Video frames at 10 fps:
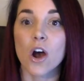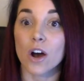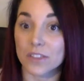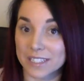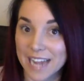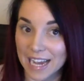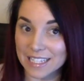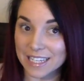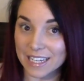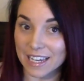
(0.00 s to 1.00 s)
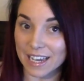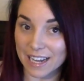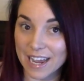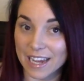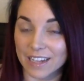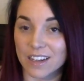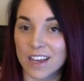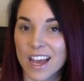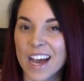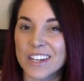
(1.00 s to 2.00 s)
on the task at hand
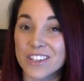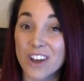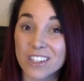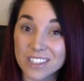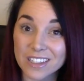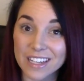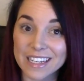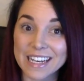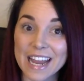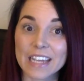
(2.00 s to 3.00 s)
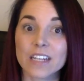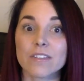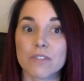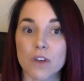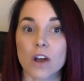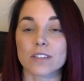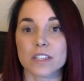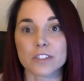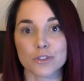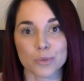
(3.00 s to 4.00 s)
and not to let negative thoughts
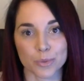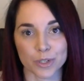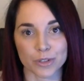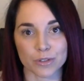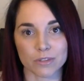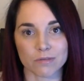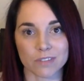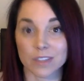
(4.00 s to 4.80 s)
intrude.